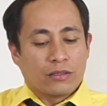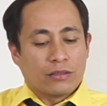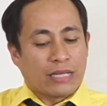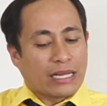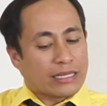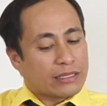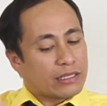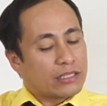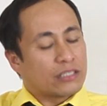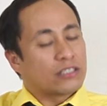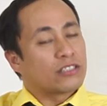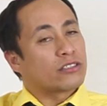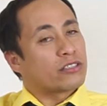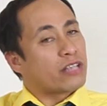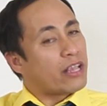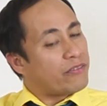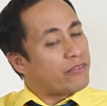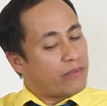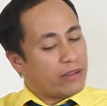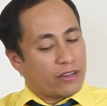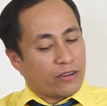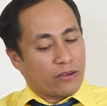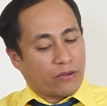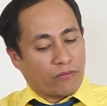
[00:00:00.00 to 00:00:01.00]
That is
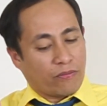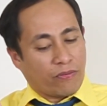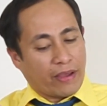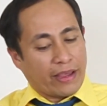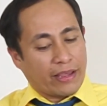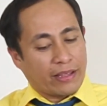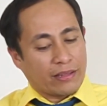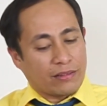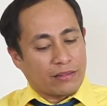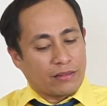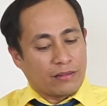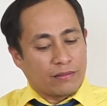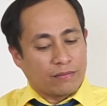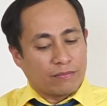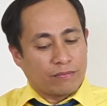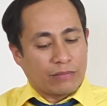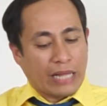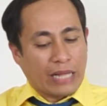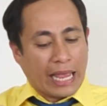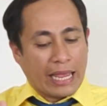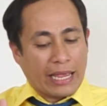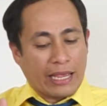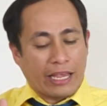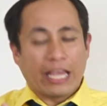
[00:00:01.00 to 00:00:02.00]
saving faith
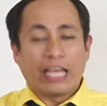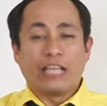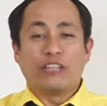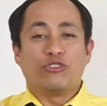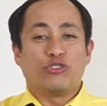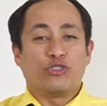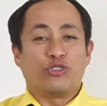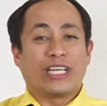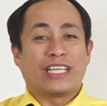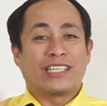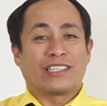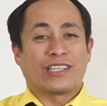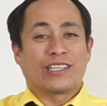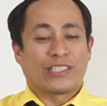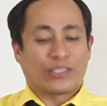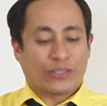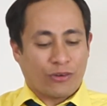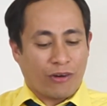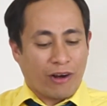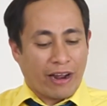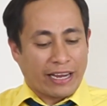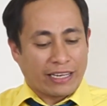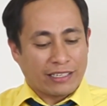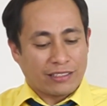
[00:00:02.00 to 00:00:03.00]
in Jesus
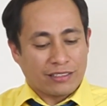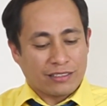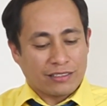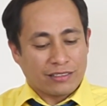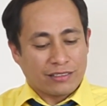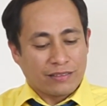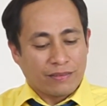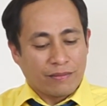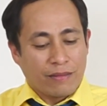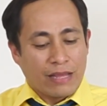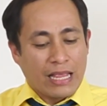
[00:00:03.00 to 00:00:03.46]
Christ.